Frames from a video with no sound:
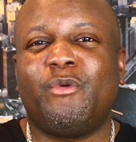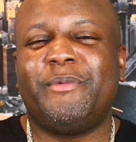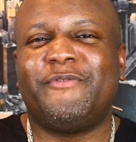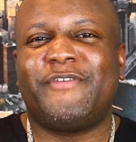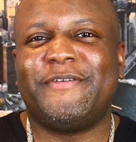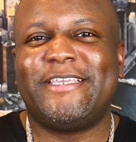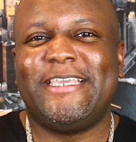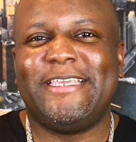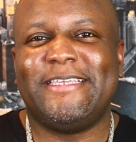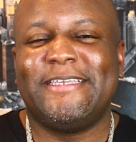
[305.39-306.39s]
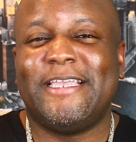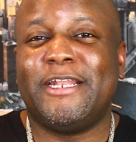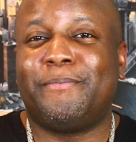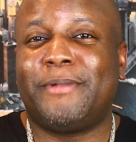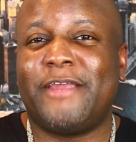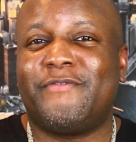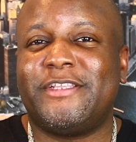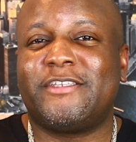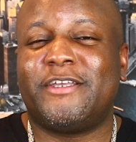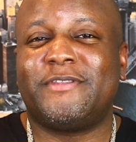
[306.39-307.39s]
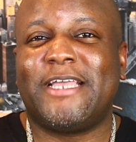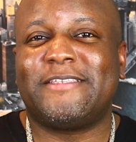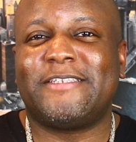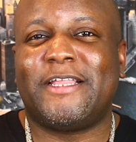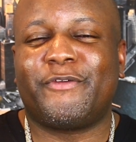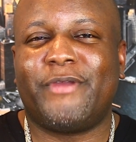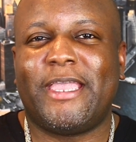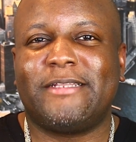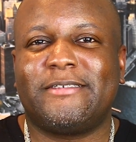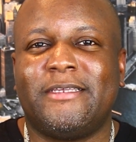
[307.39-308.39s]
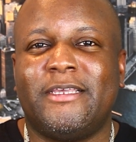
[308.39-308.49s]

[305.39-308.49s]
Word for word: will be very key in applying for this one hundred thousand dollar grant.